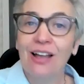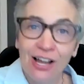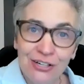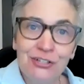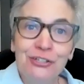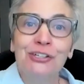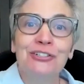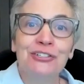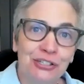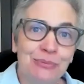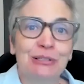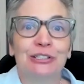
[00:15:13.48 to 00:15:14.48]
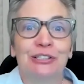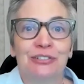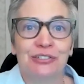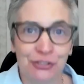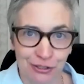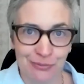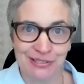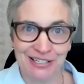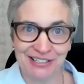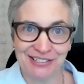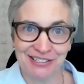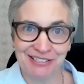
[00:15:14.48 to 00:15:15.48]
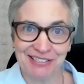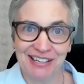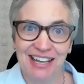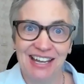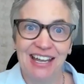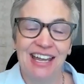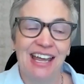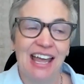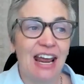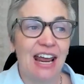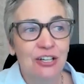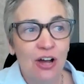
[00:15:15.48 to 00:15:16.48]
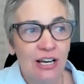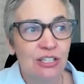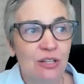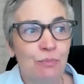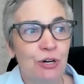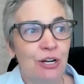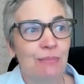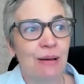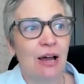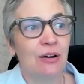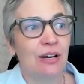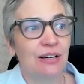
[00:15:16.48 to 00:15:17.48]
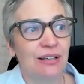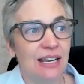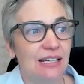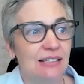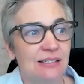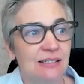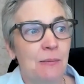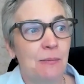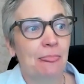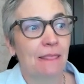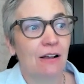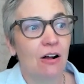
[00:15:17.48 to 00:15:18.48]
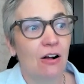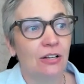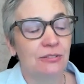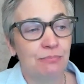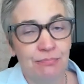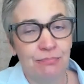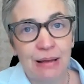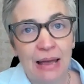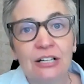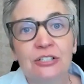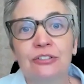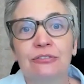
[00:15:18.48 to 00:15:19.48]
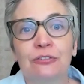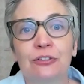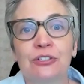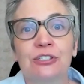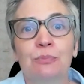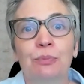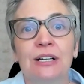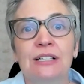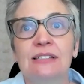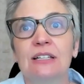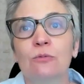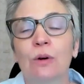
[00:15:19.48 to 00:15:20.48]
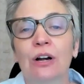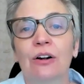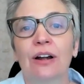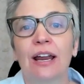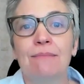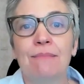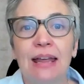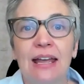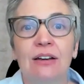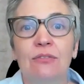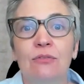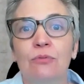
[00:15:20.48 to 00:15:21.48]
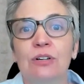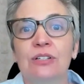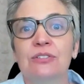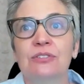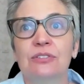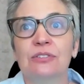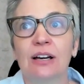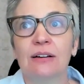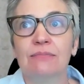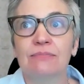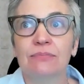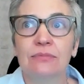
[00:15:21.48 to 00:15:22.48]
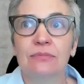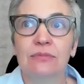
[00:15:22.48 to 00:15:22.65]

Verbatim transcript: under similar circumstances. And I talk in the book about a case called Baxter versus Bracey, where a man was um,